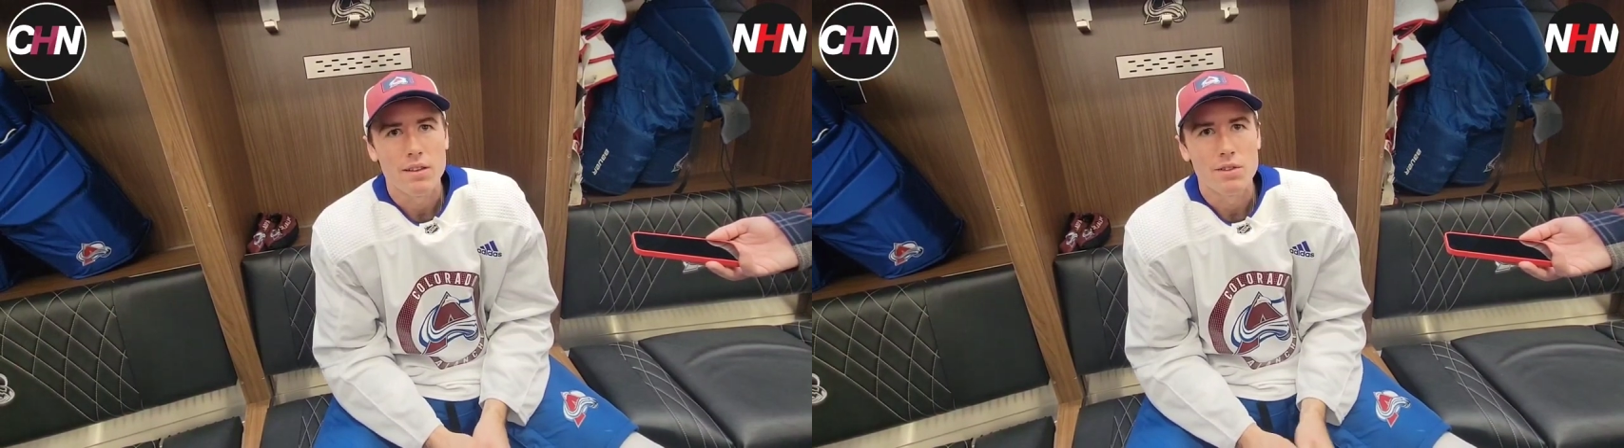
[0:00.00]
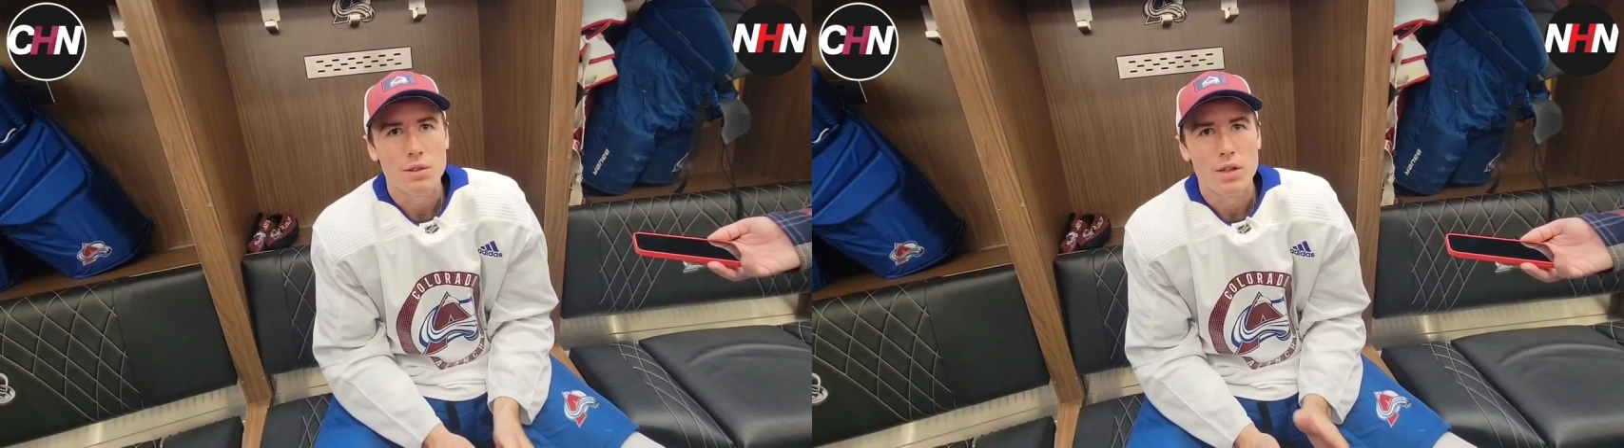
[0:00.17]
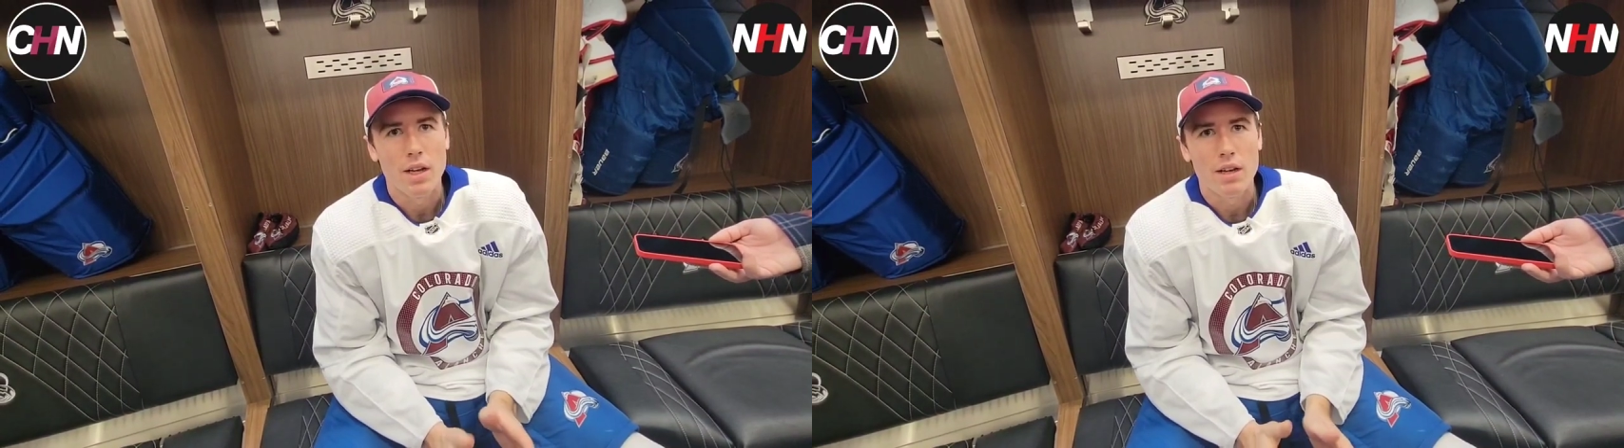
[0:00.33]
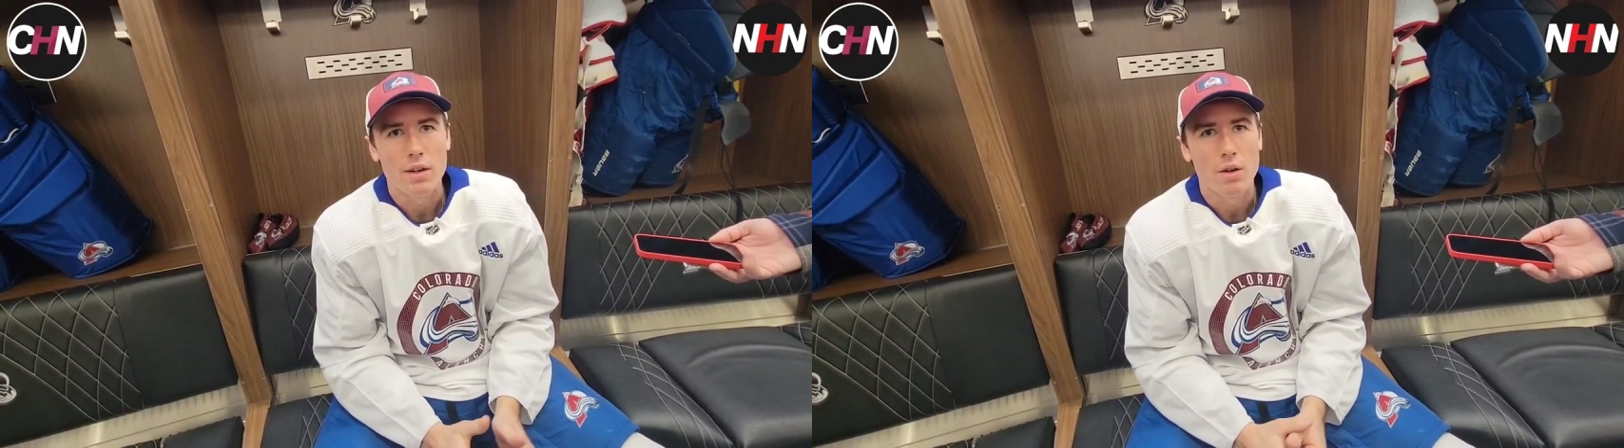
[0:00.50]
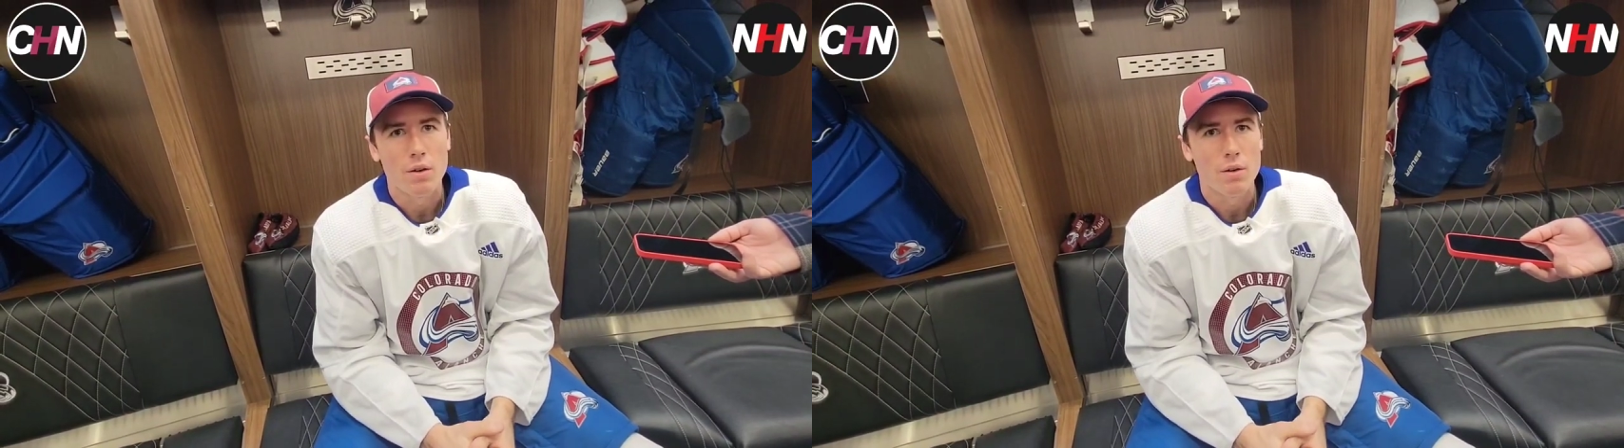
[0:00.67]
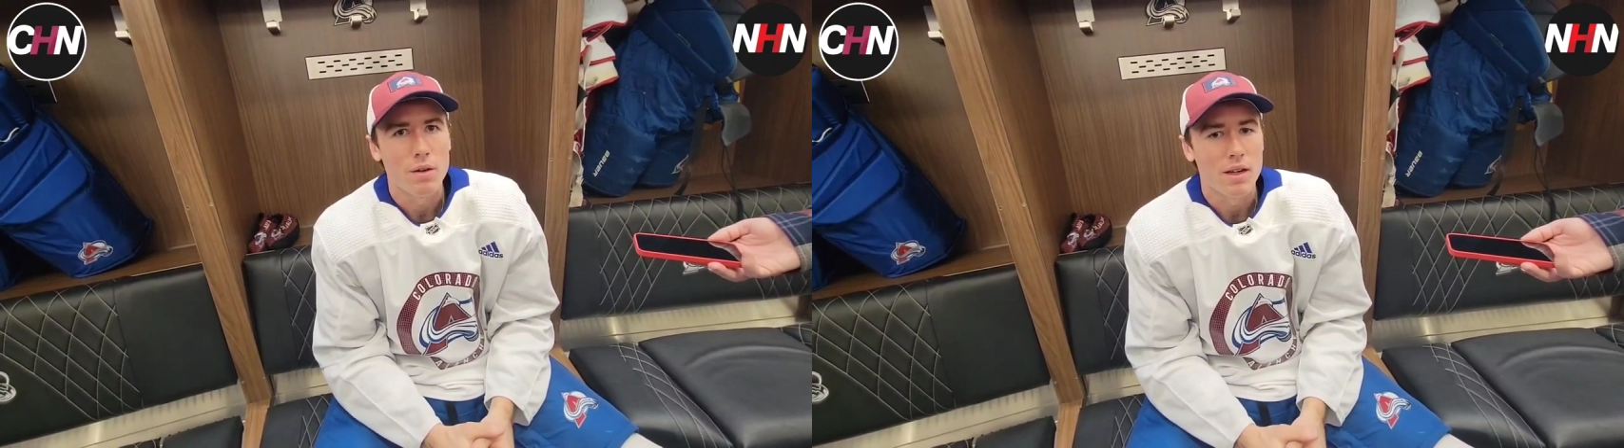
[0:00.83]
The two kind of
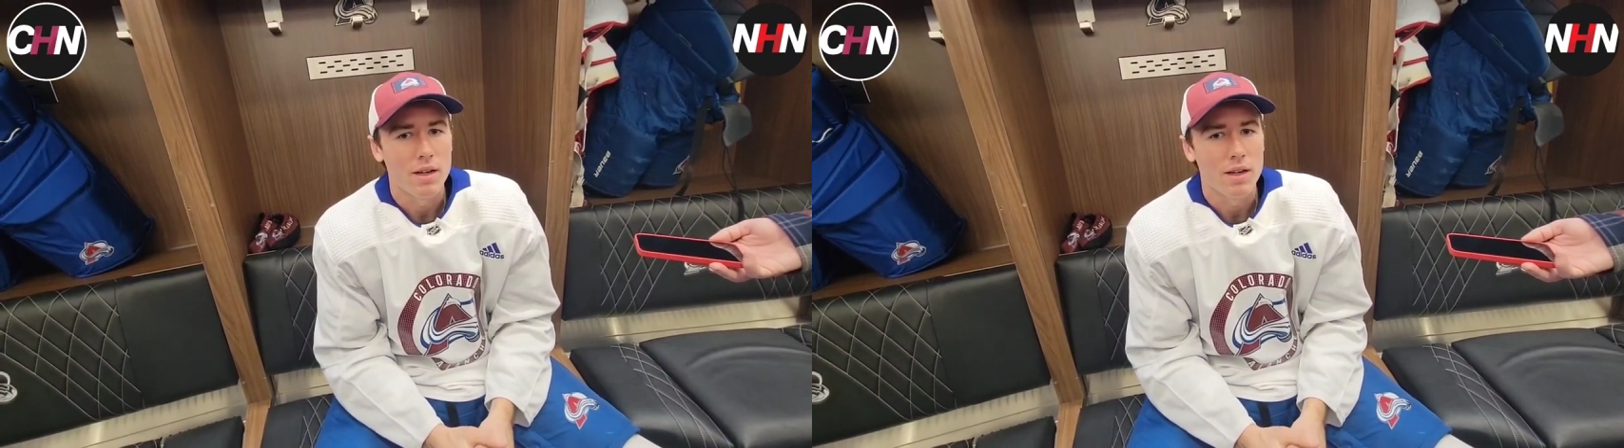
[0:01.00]
go